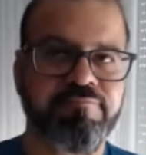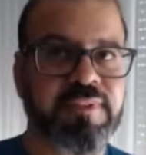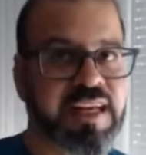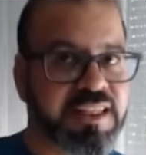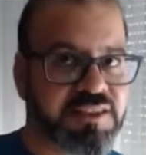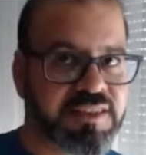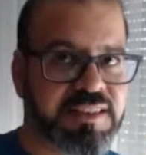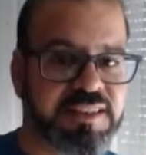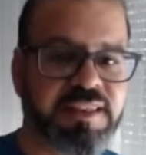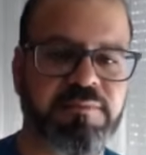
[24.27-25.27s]
As you can
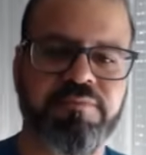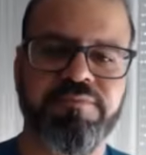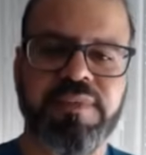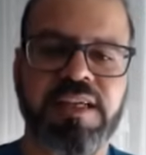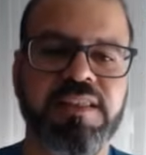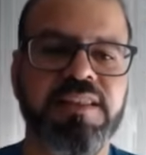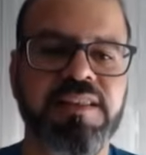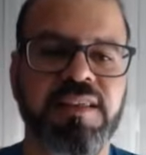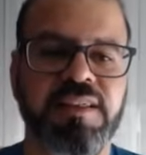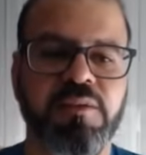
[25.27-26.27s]
see there,
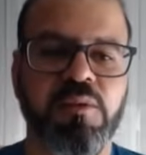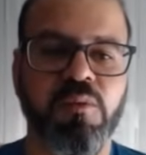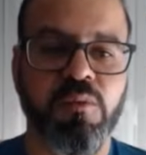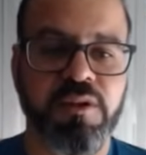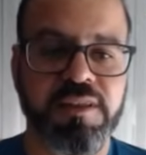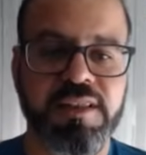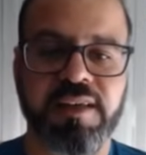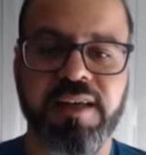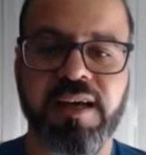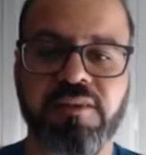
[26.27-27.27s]
these are the
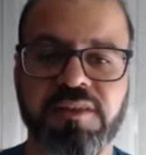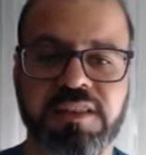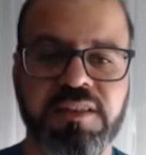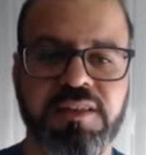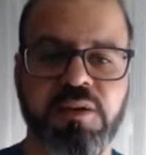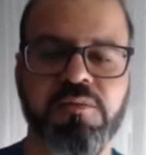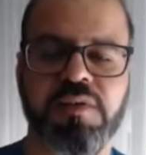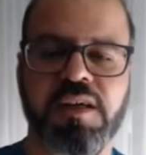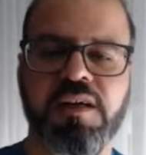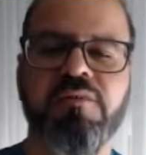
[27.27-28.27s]
word clouds. So
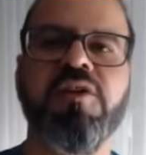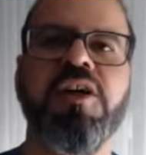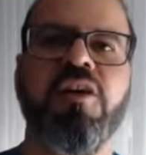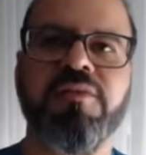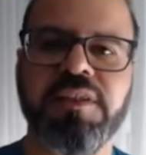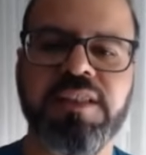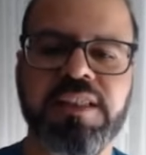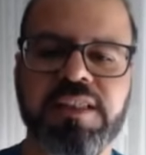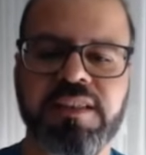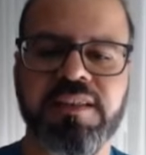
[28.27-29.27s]
we often
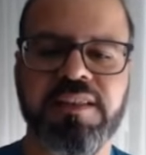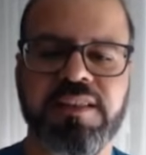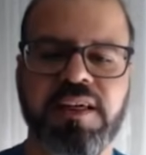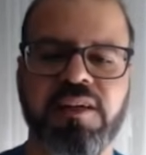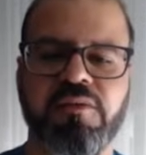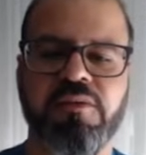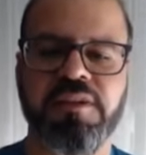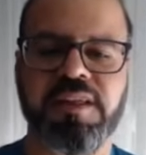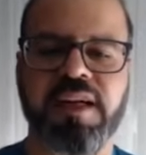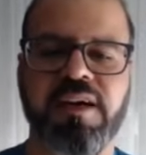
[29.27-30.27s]
need these kind of
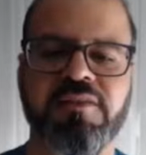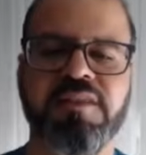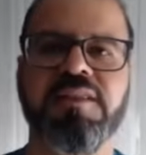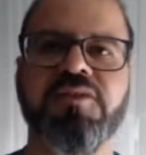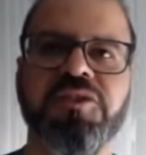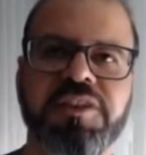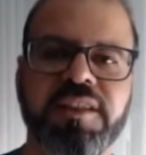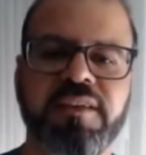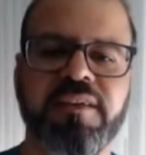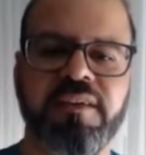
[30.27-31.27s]
word clouds to
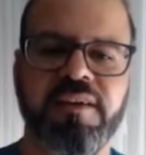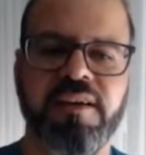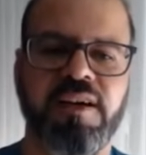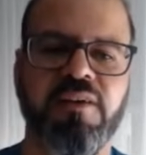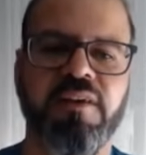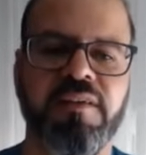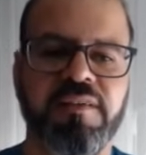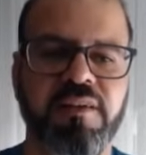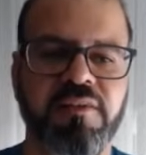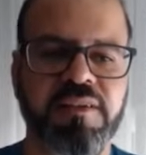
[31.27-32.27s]
share
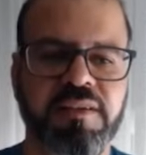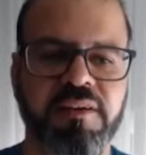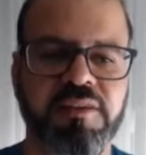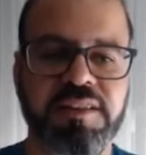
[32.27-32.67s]
our